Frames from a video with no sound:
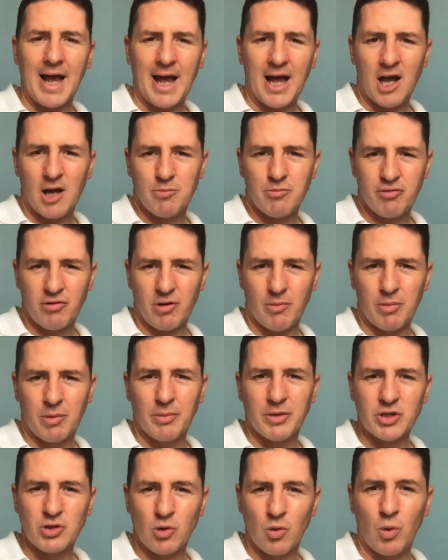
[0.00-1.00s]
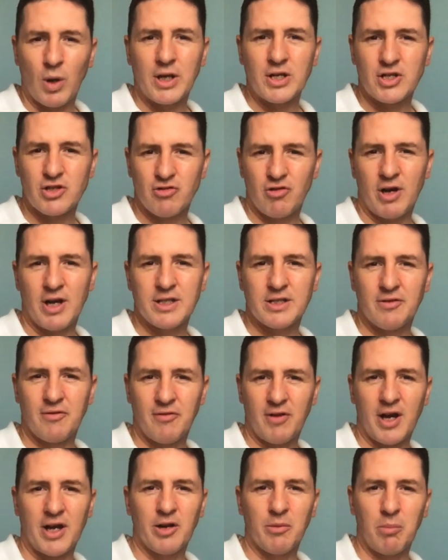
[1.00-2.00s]
Our problem is always trying to
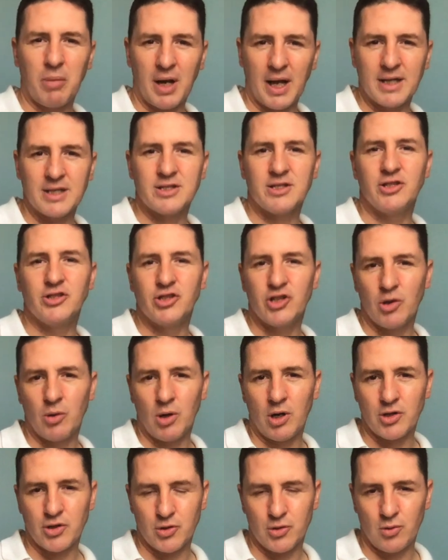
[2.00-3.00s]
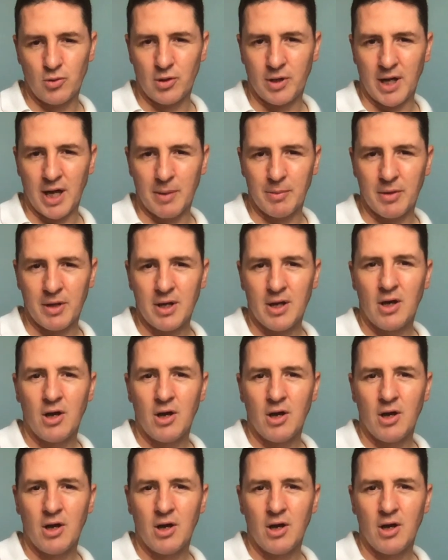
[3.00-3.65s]
find a place to do our short game.